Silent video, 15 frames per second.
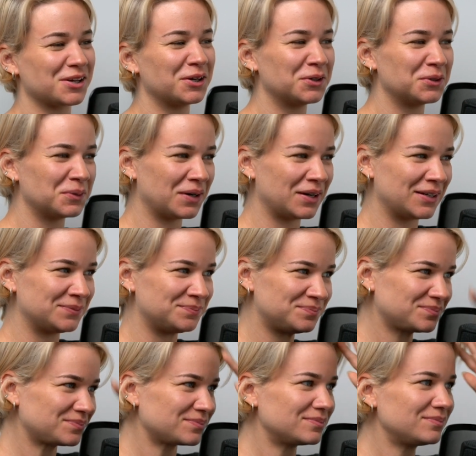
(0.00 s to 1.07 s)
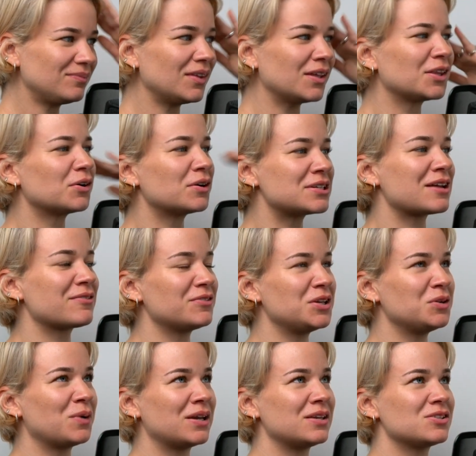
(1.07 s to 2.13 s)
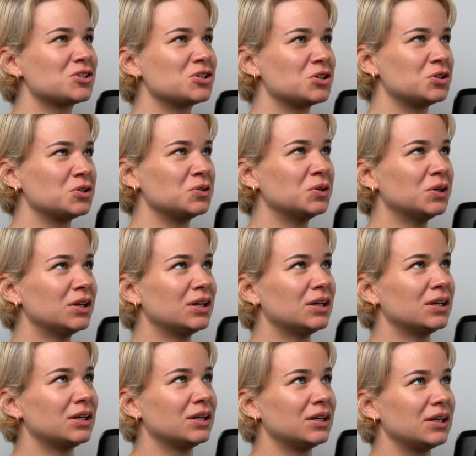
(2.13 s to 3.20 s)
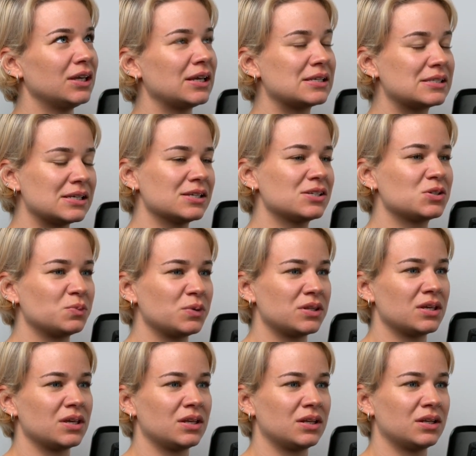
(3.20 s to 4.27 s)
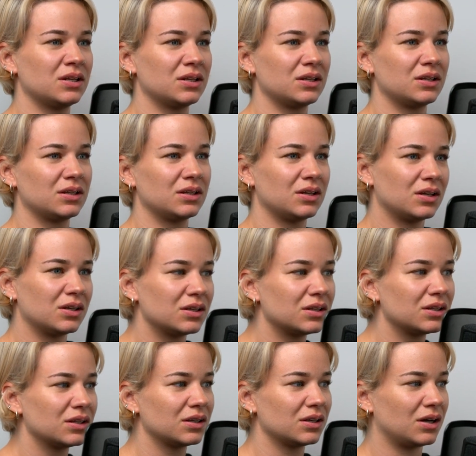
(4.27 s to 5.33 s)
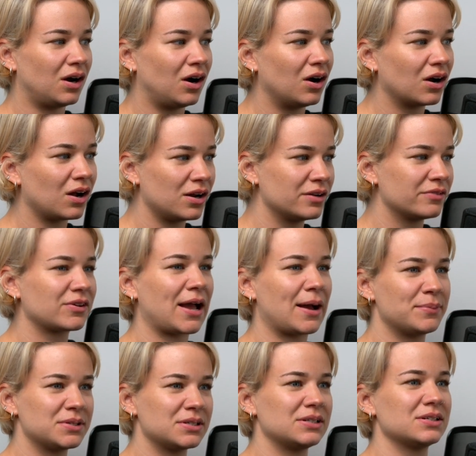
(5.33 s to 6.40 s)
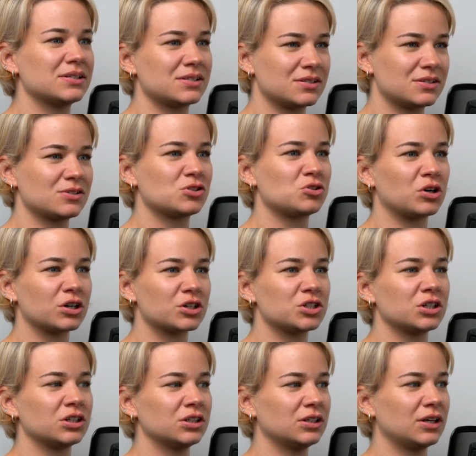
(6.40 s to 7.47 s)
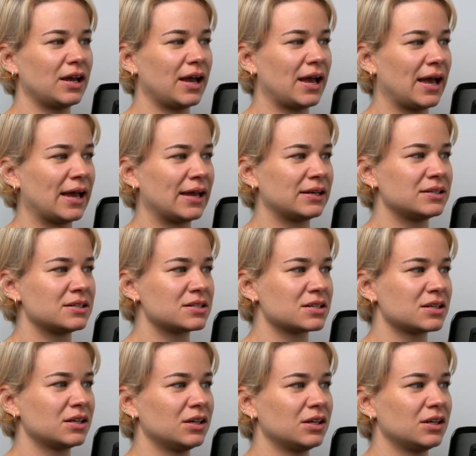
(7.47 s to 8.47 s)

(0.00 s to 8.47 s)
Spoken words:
So there are definitely ways to exist within our kind of capitalist structure, and